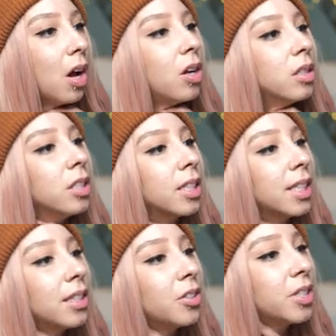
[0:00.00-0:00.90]
Oh, look,
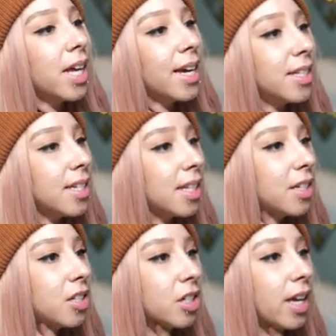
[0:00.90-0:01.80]
that little text he
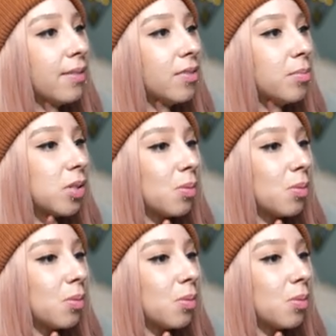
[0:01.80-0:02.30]
sent her gave them